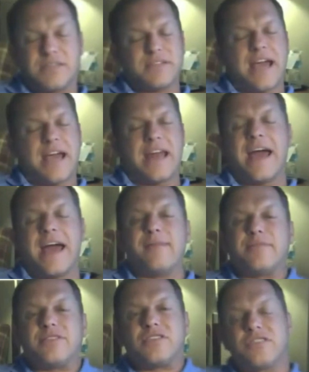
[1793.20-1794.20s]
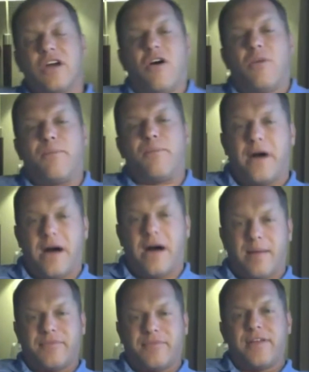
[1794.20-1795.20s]
Stan. I am so
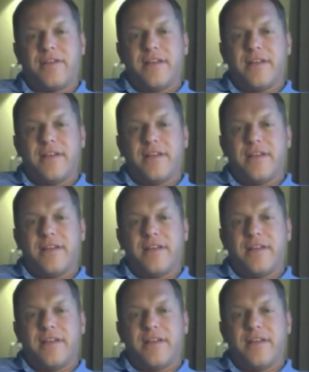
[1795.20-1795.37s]
pumped.